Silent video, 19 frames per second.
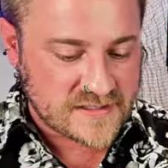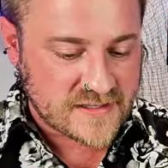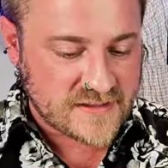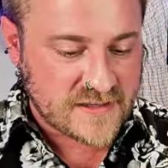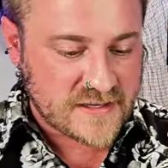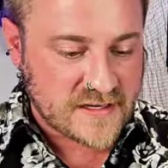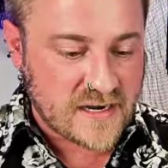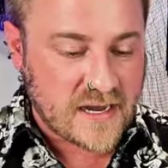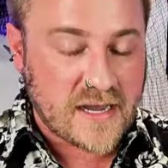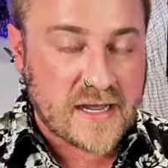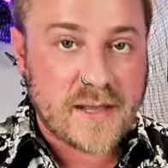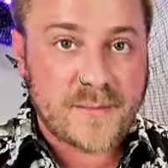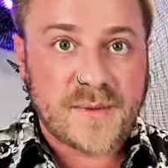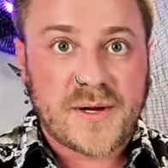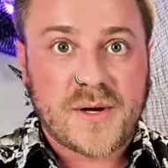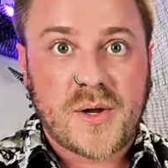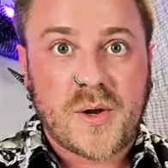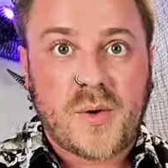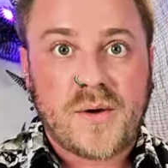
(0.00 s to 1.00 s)
and then I am
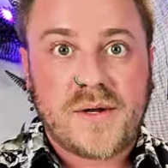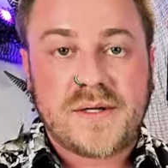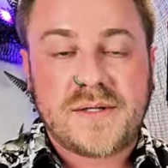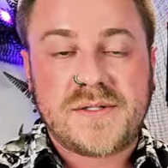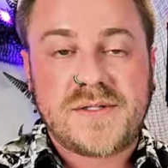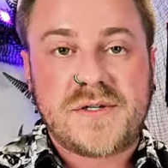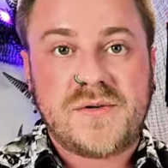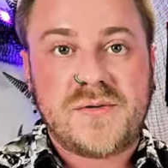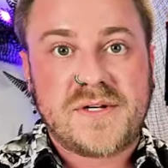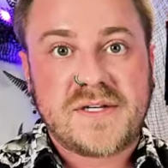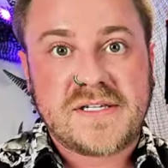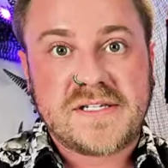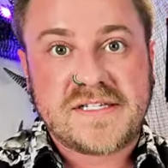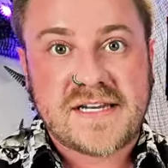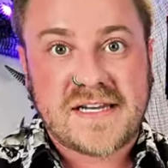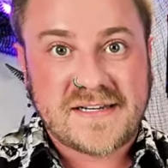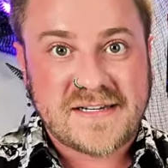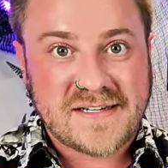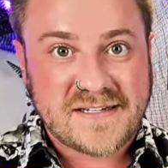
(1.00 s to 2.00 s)
going to go into an
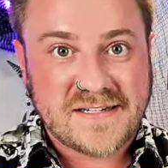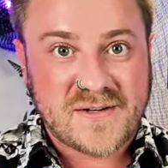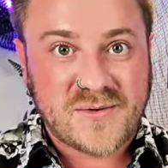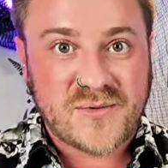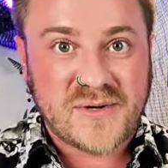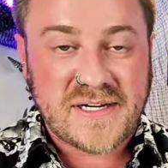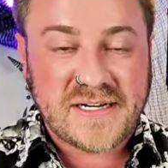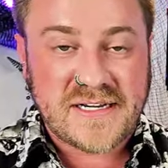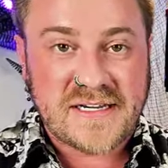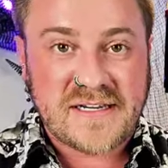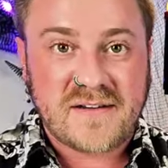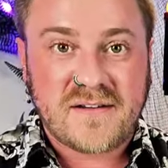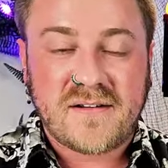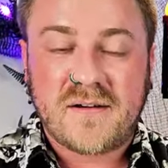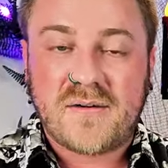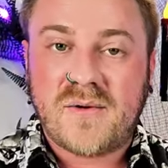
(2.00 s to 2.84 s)
extended reading